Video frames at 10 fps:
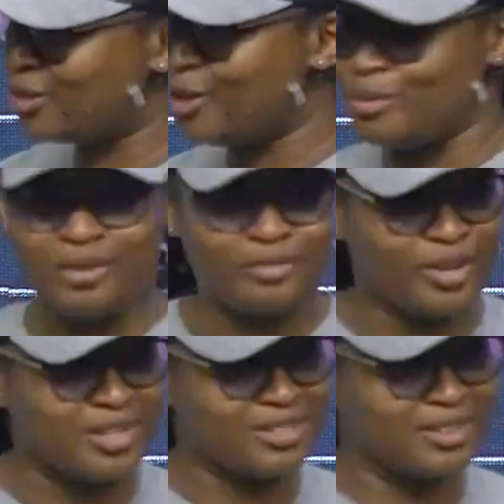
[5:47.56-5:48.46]
the
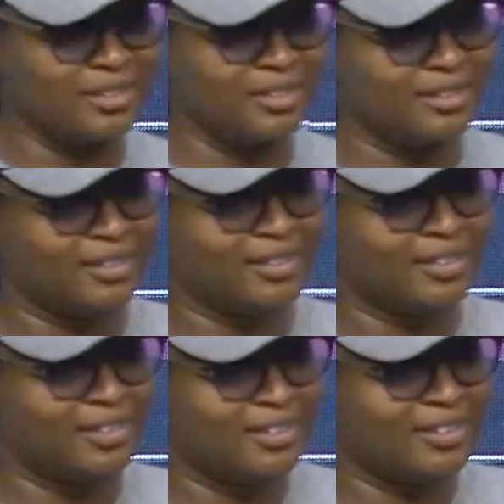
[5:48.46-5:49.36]
universe.
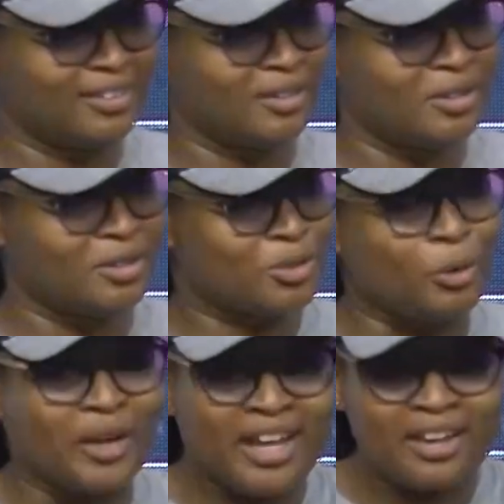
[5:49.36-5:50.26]

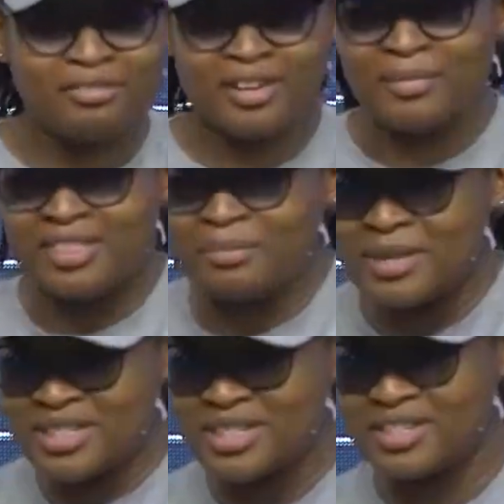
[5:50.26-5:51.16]
So even
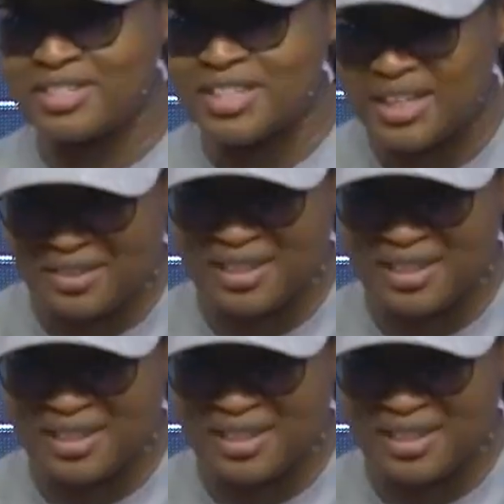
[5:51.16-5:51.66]
mathematicians agree